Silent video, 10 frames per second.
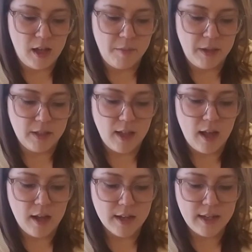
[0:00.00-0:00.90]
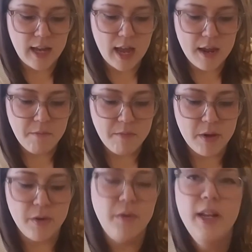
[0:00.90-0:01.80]
Long Night
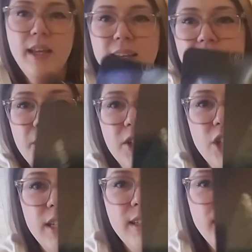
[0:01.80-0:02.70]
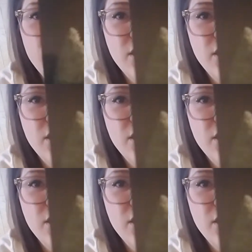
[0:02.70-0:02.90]
Moon, which is